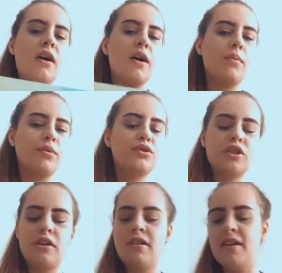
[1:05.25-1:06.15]
I will
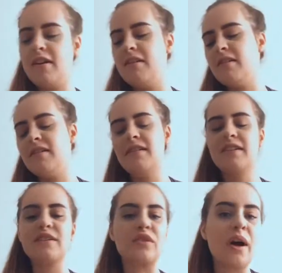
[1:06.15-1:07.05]
show you,
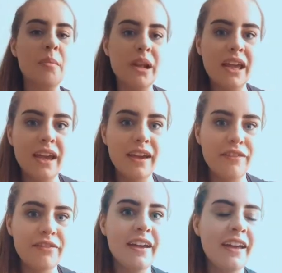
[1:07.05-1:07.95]
because I believe
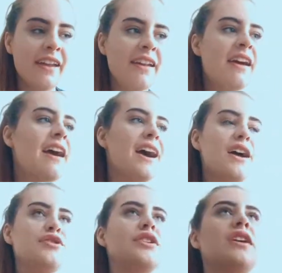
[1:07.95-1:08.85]
in
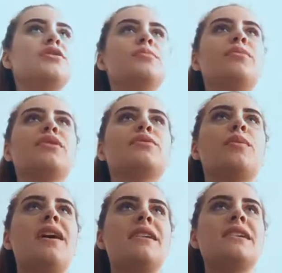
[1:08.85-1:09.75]
education brings
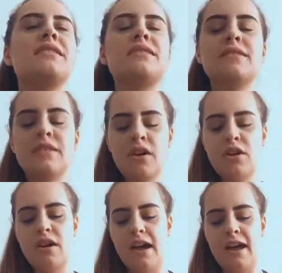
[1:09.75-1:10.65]
awareness,
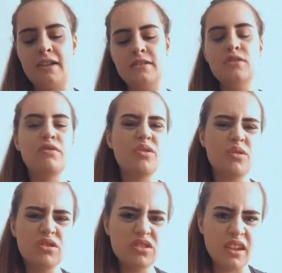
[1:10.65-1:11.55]
and of
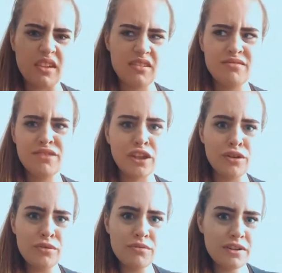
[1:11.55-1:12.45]
course, like, you
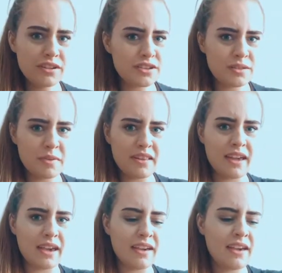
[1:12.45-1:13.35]
don't want to just be
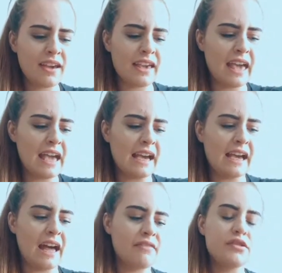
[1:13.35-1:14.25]
like getting a
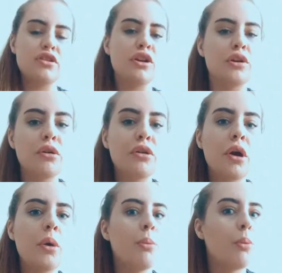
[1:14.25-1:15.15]
catheter and not
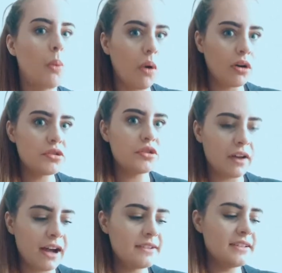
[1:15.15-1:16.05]
knowing what you're
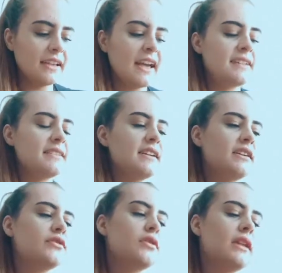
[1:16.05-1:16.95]
actually getting.
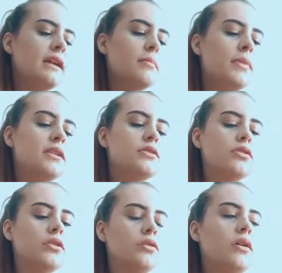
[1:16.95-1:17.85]
So Link
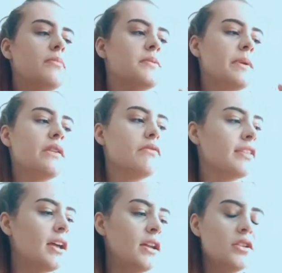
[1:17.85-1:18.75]
Medical, I'm speaking for the
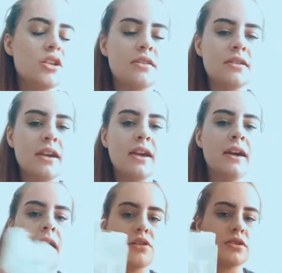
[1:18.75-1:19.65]
NHS here,
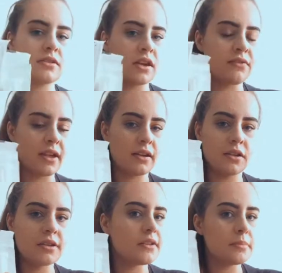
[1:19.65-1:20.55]
actually save the
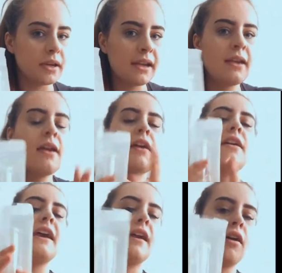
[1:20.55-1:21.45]
NHS money.
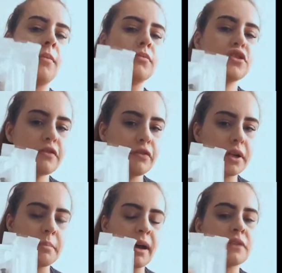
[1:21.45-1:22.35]
It comes
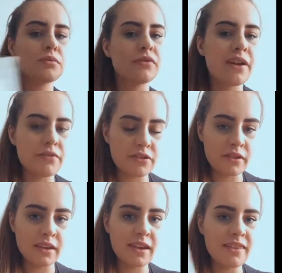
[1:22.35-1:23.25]
fully packed with
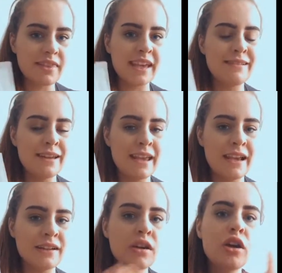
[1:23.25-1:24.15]
everything they
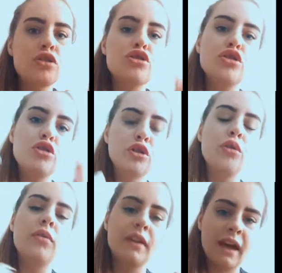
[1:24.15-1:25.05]
need to do
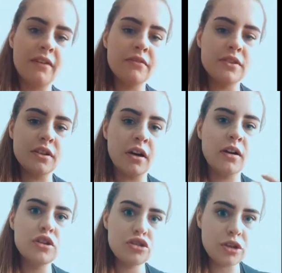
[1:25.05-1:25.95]
the catheter
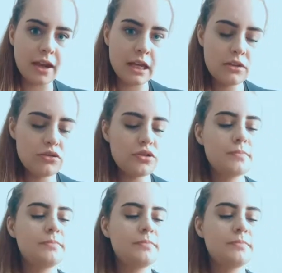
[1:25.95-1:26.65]
change.